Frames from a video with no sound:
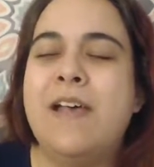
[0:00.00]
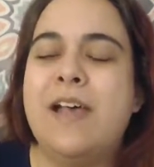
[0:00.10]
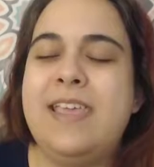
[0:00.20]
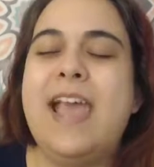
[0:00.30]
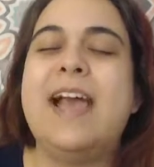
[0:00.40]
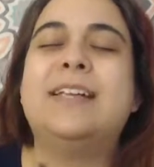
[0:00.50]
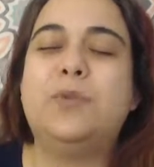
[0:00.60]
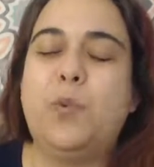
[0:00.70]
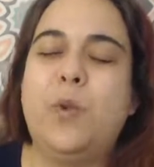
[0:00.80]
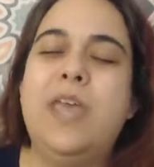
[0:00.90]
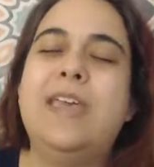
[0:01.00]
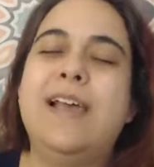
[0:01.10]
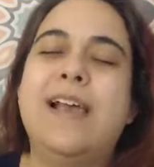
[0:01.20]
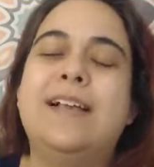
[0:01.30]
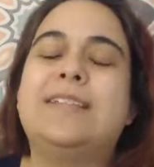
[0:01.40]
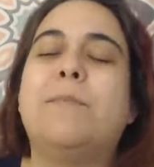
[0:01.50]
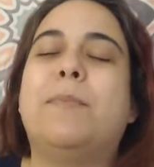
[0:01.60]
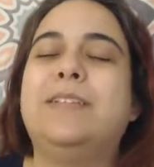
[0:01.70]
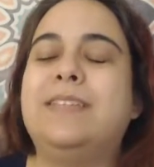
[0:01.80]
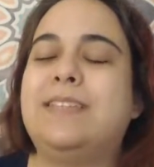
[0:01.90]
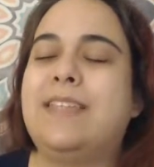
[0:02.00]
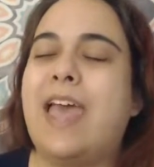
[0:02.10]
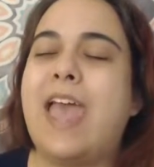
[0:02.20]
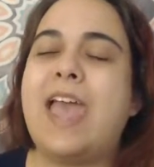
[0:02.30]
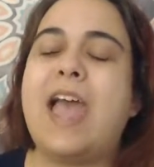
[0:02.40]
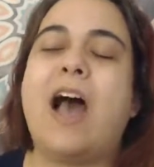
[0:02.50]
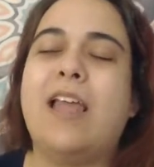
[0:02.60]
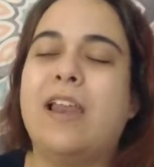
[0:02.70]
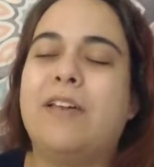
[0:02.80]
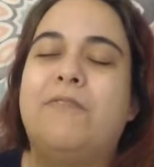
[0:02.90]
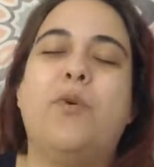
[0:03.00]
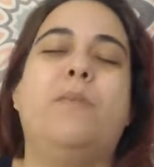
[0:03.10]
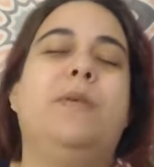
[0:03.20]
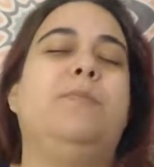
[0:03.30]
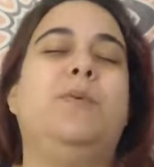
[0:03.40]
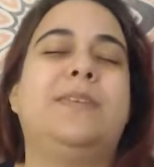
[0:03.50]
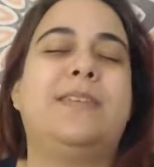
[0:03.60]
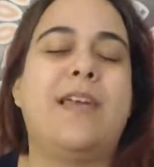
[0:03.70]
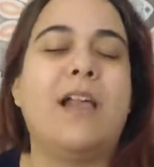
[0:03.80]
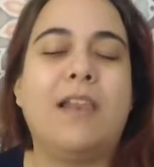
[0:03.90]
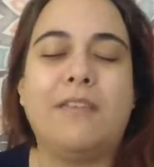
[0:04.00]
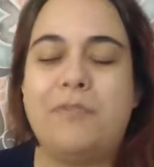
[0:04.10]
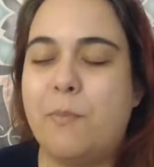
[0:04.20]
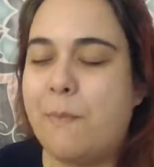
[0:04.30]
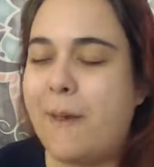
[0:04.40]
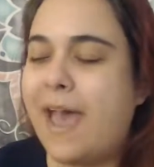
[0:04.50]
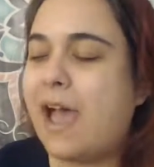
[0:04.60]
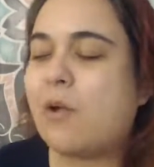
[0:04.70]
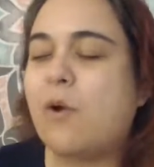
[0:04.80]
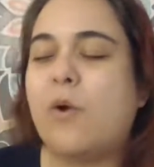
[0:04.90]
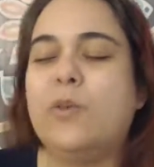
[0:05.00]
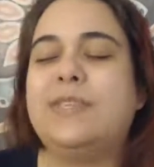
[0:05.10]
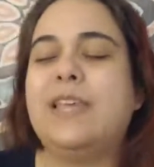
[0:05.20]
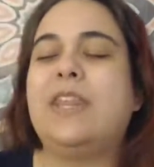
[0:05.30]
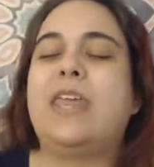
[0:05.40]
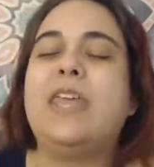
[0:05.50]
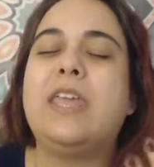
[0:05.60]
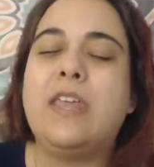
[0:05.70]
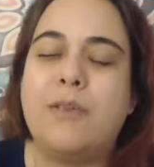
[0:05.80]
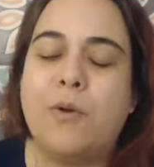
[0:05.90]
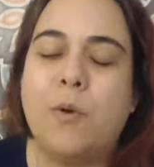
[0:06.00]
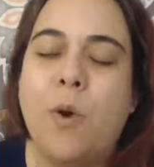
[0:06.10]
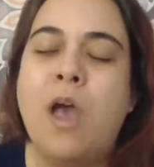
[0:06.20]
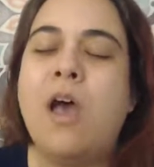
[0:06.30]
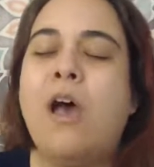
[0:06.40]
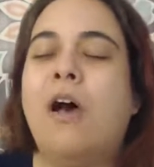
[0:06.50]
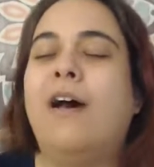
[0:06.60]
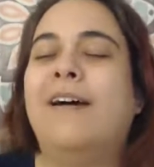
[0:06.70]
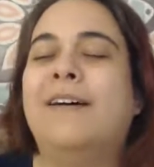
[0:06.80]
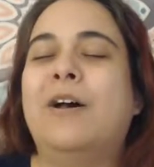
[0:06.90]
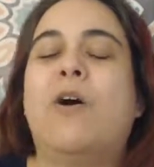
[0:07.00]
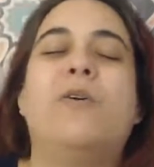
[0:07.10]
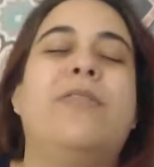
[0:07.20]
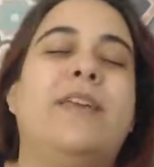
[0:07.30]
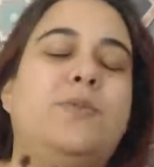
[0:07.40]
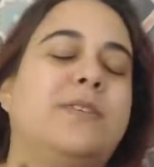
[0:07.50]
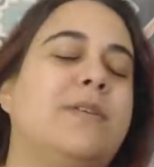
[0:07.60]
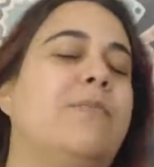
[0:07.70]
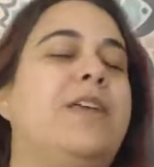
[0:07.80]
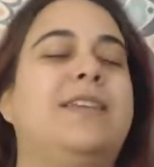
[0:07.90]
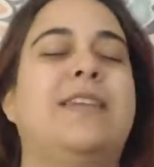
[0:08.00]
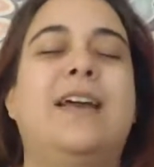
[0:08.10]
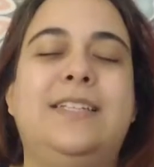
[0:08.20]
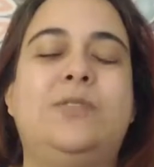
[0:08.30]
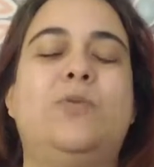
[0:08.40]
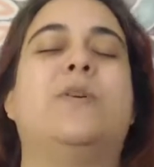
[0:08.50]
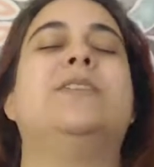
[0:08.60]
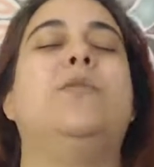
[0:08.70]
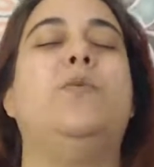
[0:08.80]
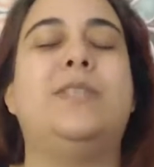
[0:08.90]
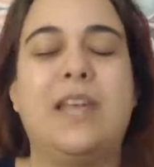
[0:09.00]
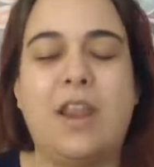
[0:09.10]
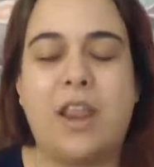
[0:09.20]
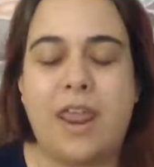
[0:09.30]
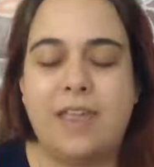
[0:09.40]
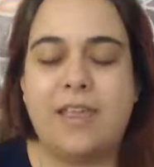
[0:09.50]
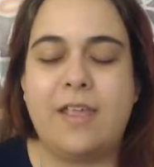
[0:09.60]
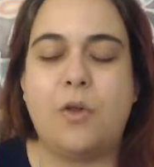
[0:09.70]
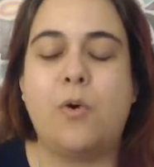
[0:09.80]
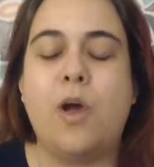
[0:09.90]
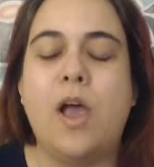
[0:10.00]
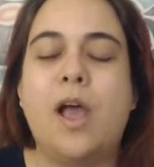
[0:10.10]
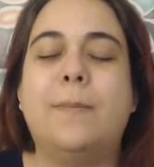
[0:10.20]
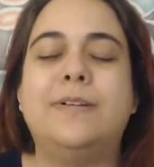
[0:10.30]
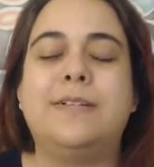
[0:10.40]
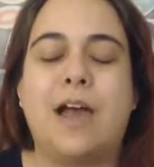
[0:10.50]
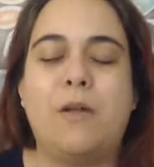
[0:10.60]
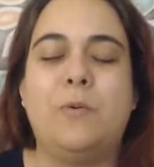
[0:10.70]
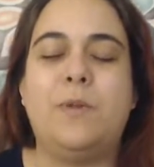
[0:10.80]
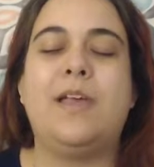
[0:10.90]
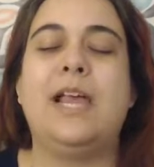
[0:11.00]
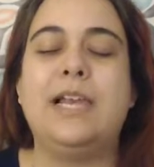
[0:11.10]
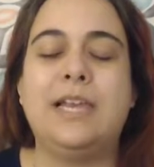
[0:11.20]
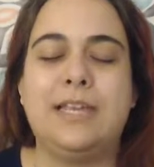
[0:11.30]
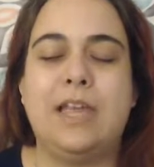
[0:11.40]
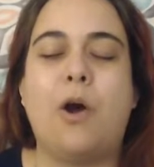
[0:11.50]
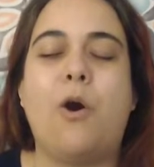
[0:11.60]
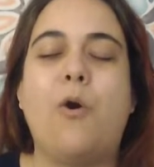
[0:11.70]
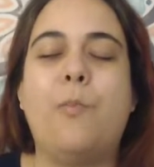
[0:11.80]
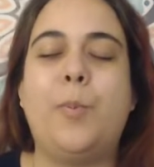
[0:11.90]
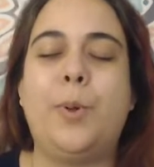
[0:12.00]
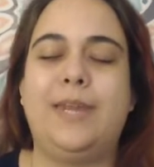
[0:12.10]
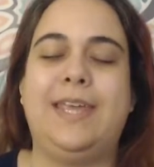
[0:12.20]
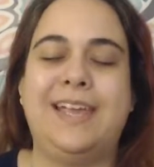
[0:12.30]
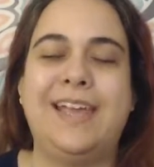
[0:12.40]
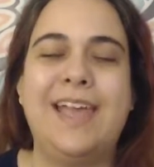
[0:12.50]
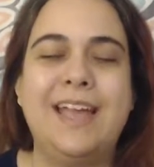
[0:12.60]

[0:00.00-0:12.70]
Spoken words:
yes, we hear it, somebody say I love you, maybe we say I love you back, or we say thank you, or they do something nice to us and we say thank you, but are we really opening